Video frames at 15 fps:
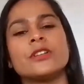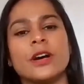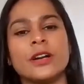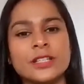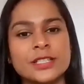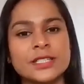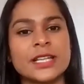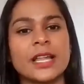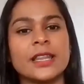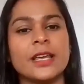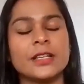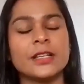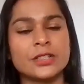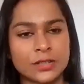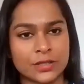to understand the
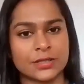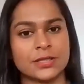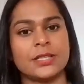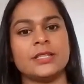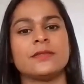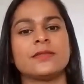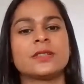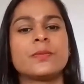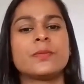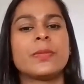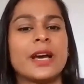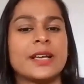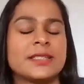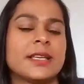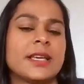intricacies of
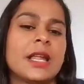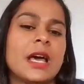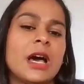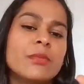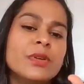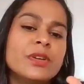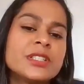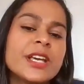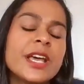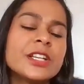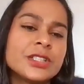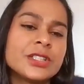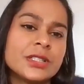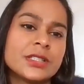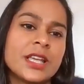splicing and how
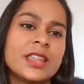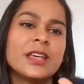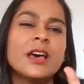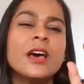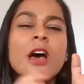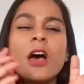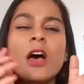mutations in the